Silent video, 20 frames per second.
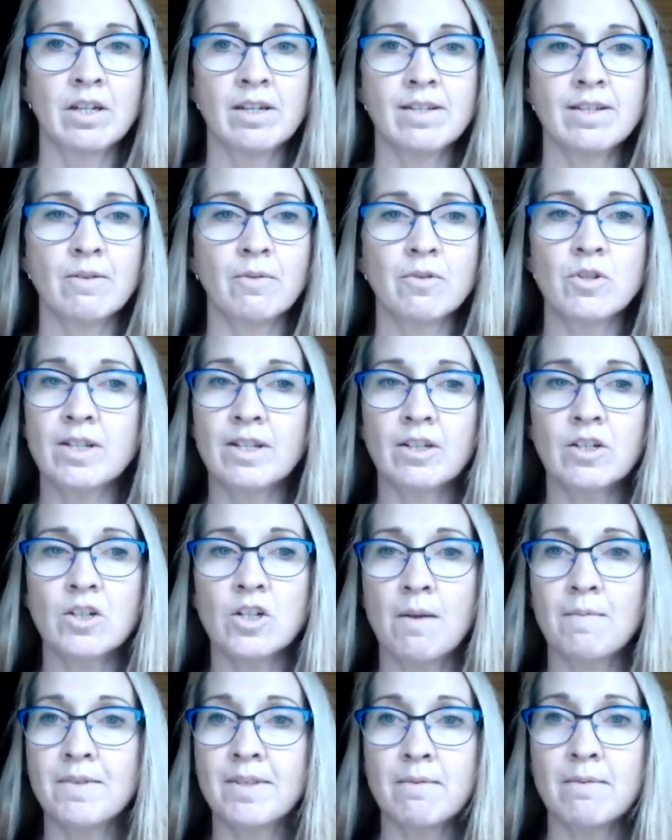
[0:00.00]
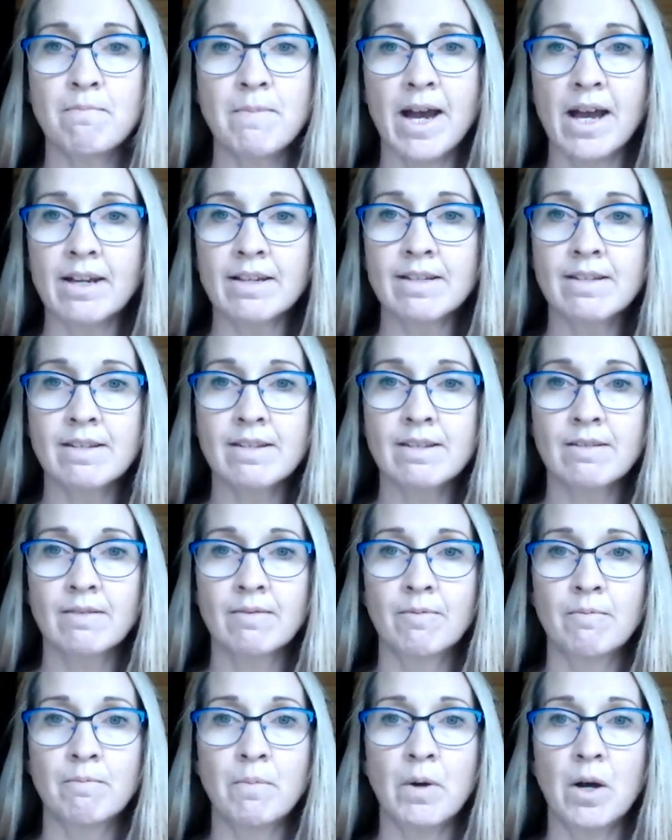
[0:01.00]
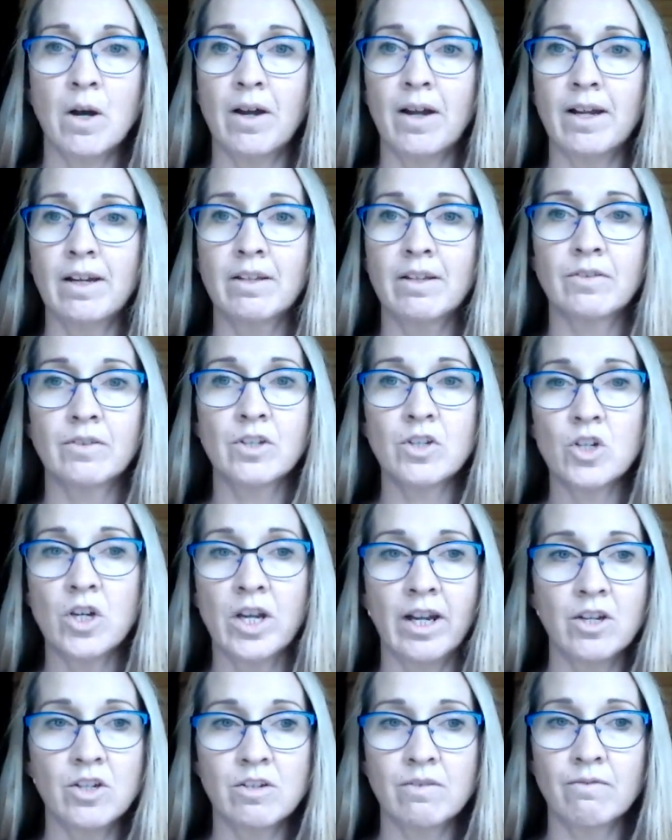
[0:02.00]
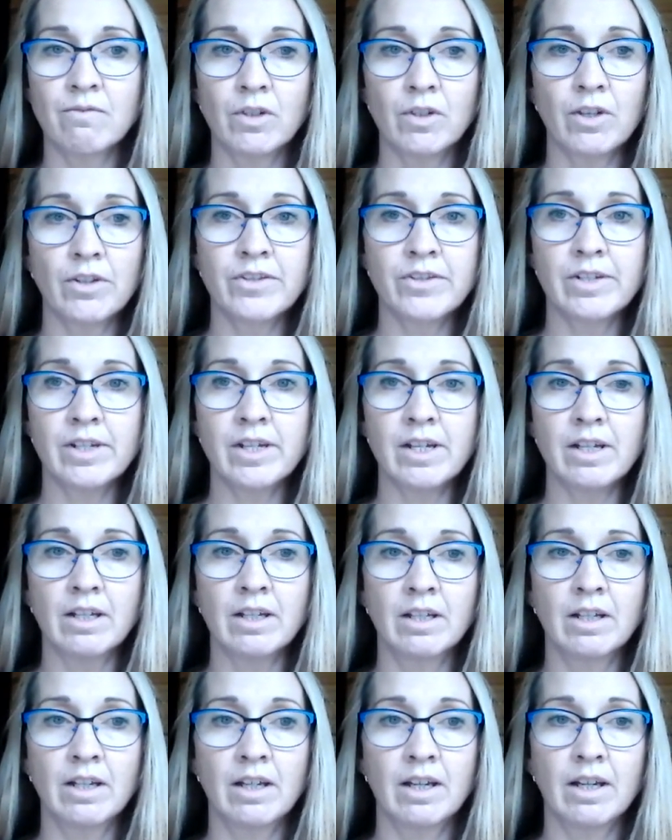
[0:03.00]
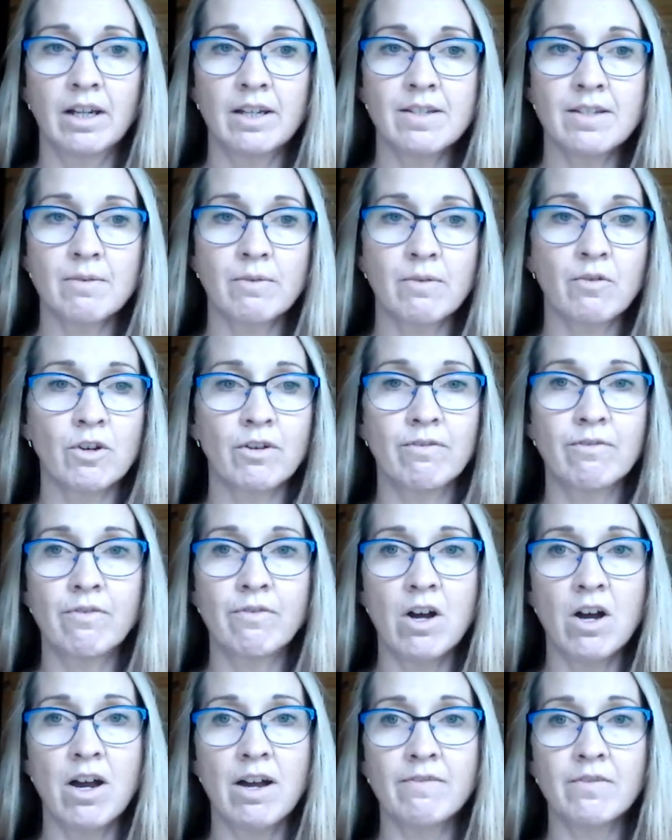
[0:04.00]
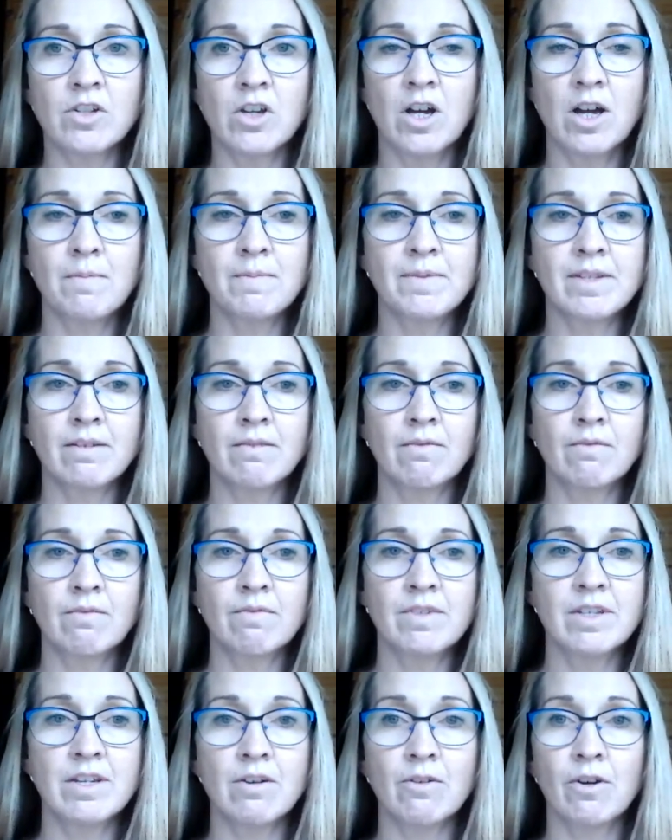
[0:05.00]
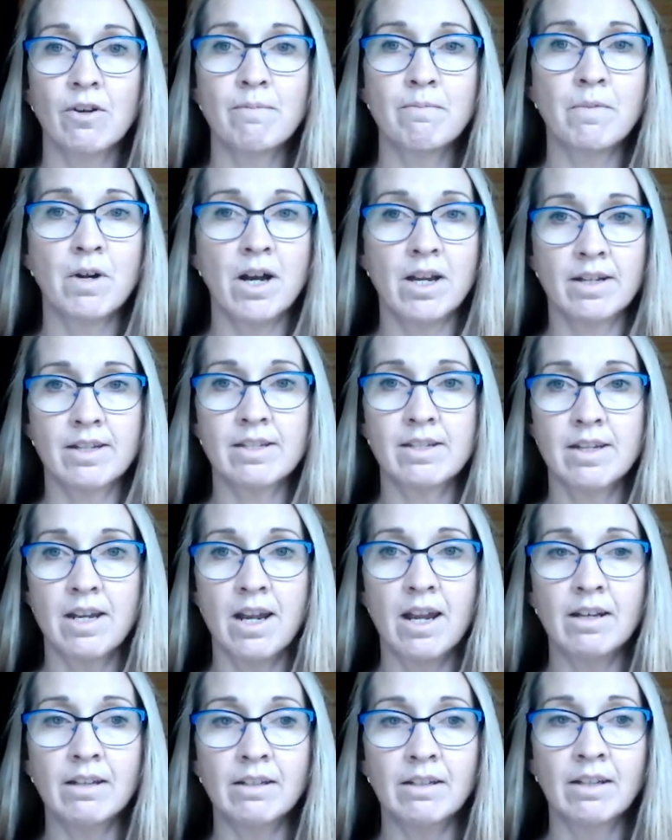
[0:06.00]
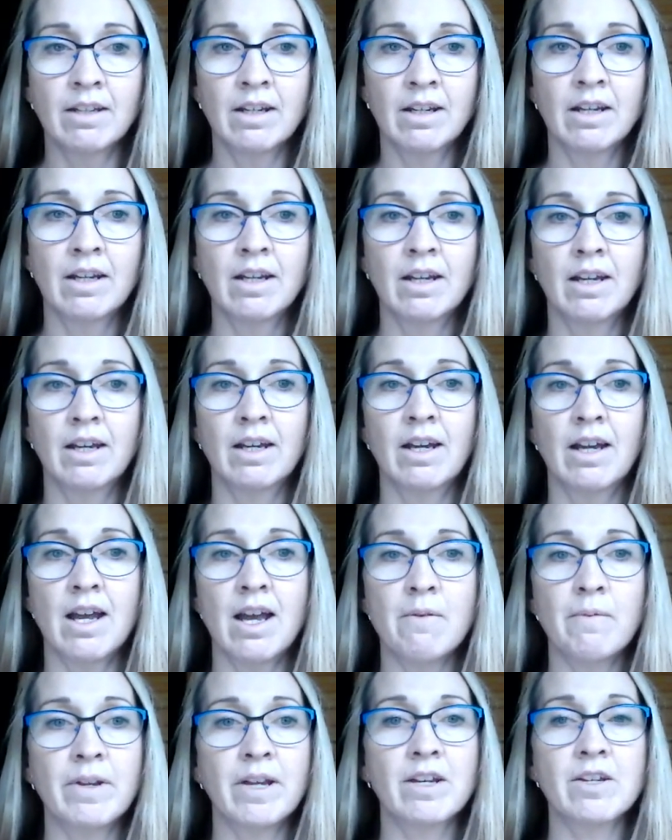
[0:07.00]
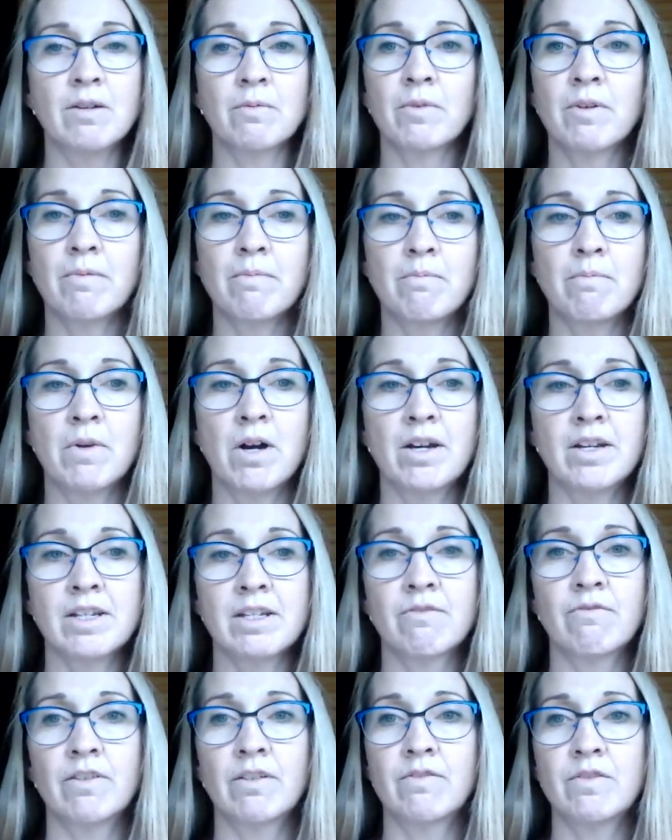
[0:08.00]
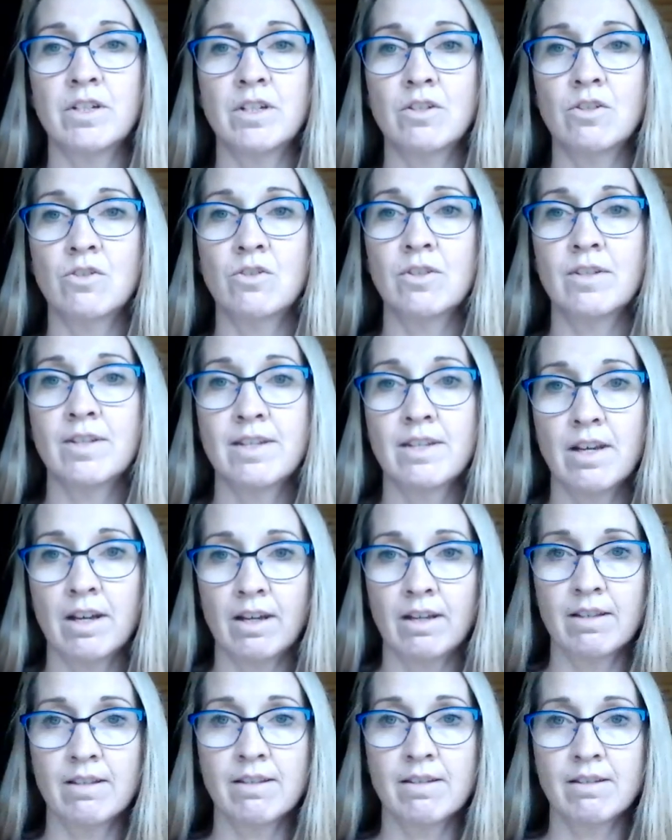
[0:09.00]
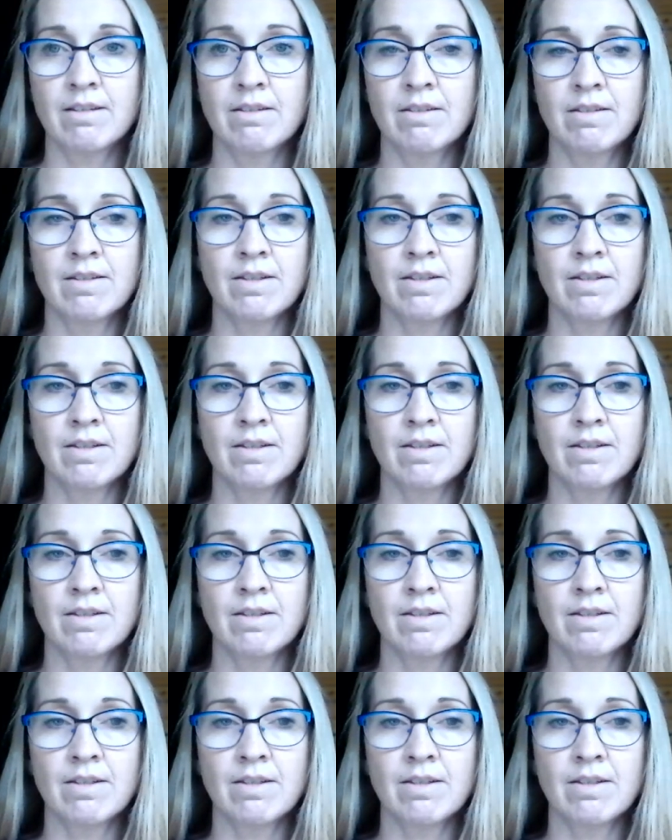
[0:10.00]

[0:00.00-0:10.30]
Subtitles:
So we're just going to times the mass by the change in velocity. So we've got 5 times 0 minus 10, and we end up with minus 15 Newton seconds.